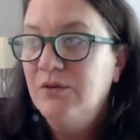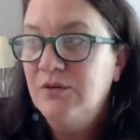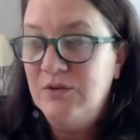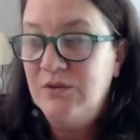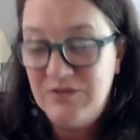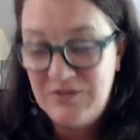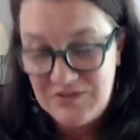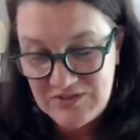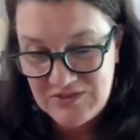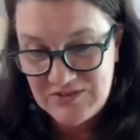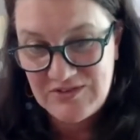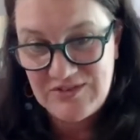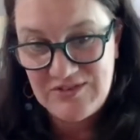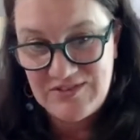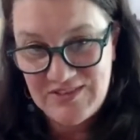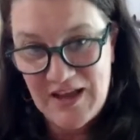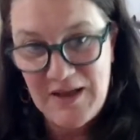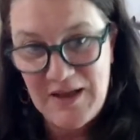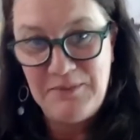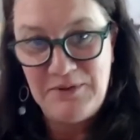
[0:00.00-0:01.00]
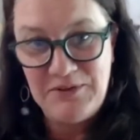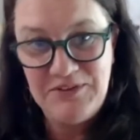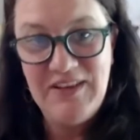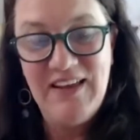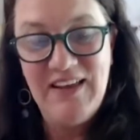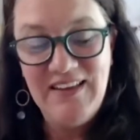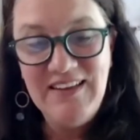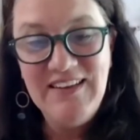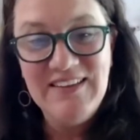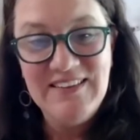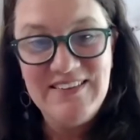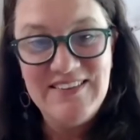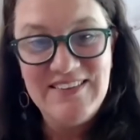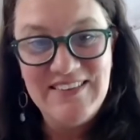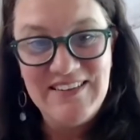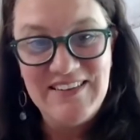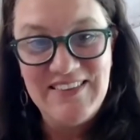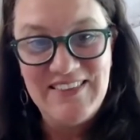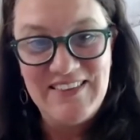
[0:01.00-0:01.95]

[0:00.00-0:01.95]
Simultaneously,